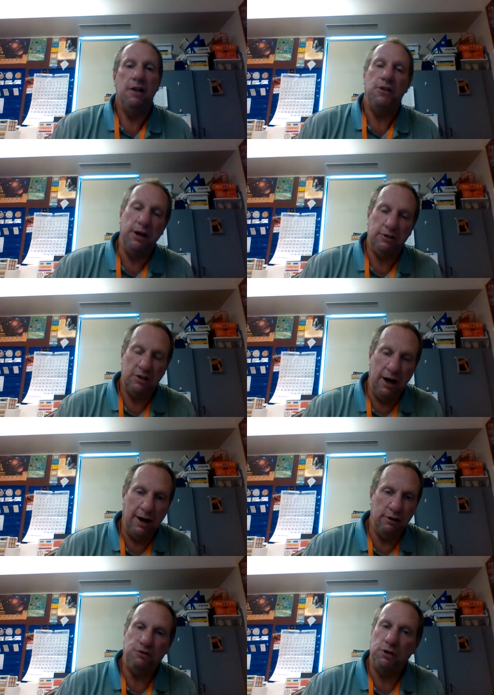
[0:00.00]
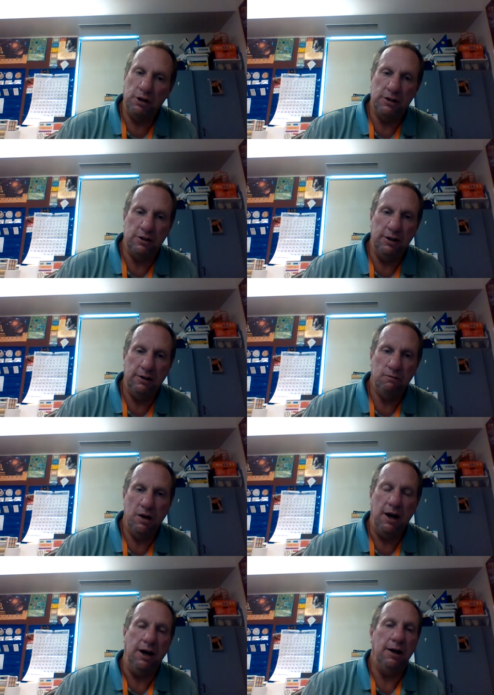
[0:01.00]
Thanks, guys, for listening.
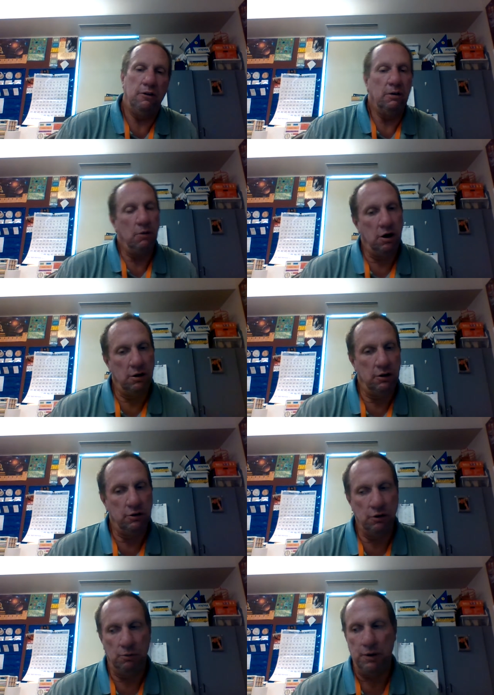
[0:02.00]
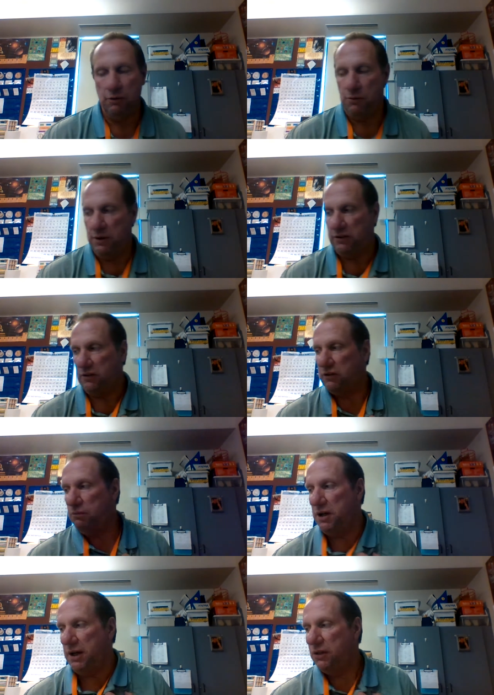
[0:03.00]
And tomorrow you'll be with Mrs.
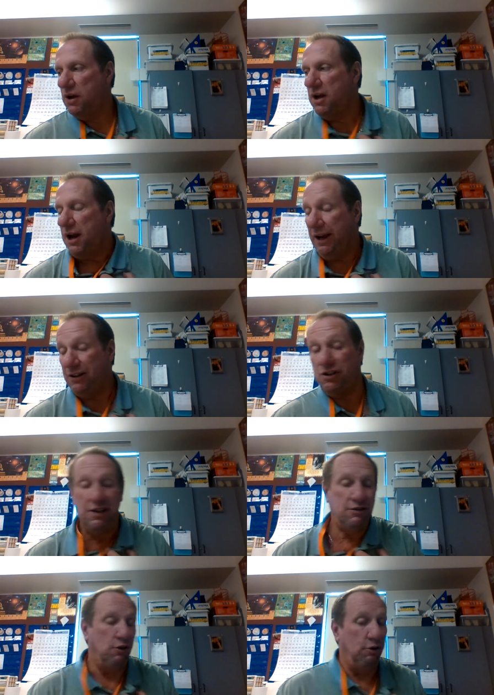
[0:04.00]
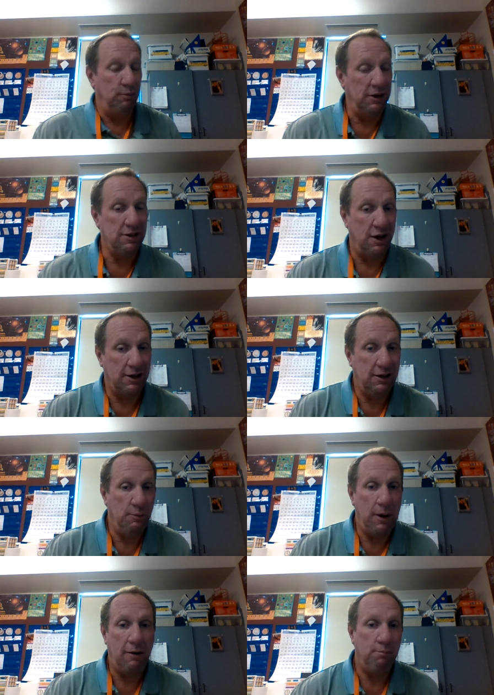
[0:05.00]
Smith, and she's going to be talking
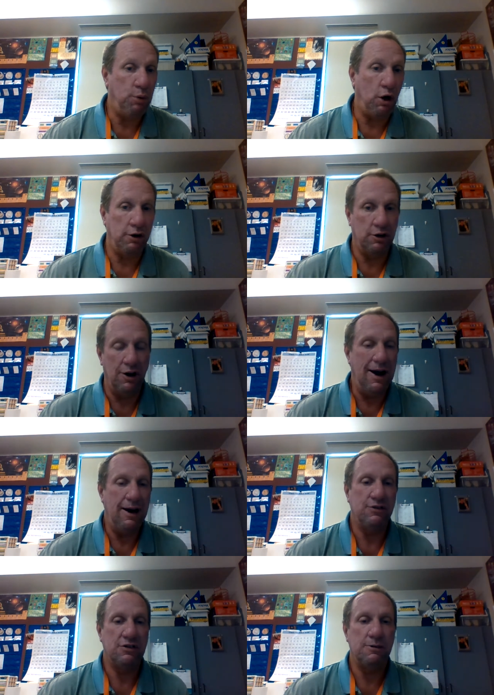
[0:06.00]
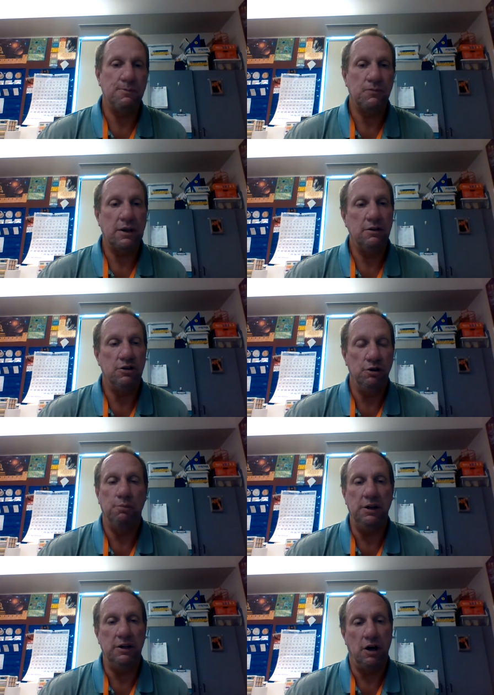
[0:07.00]
about bar graphs. She'll
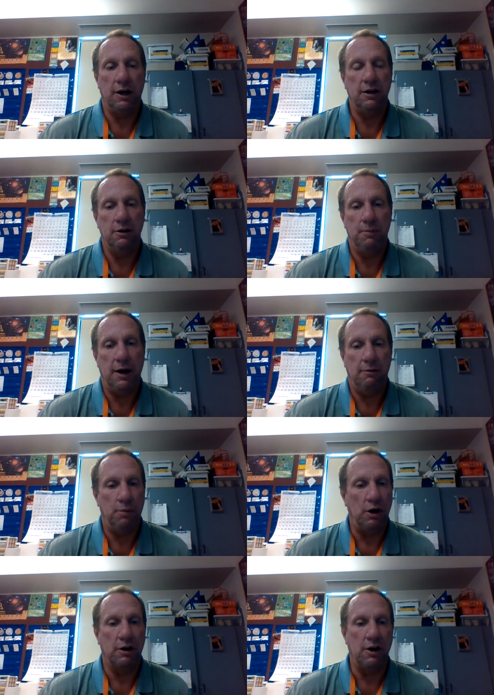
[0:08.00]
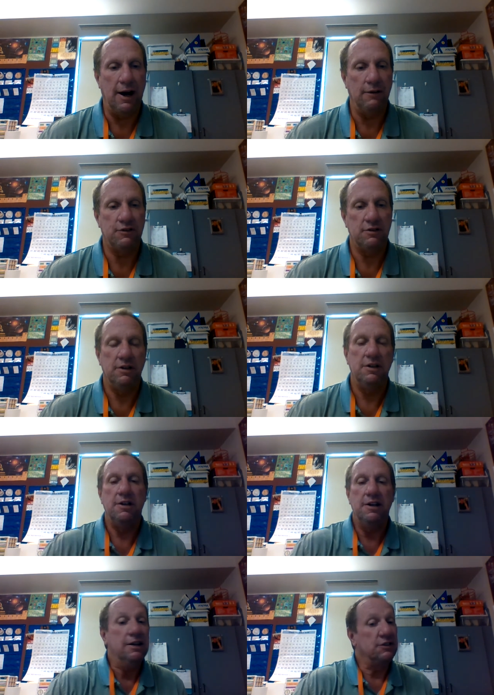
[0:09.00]
be talking about bar graphs.
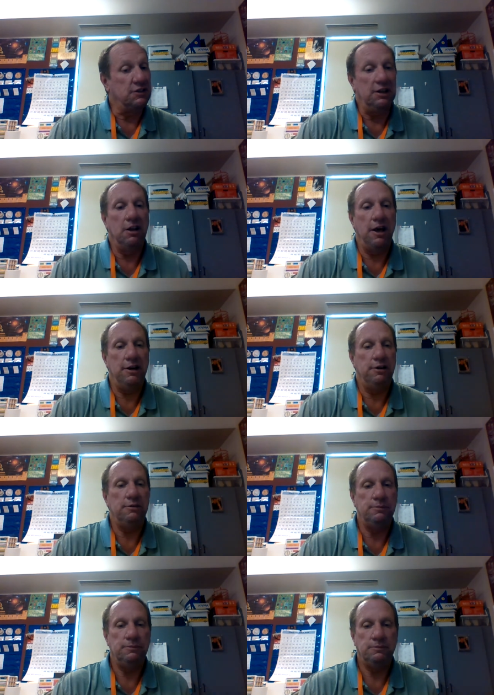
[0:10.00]
See you later.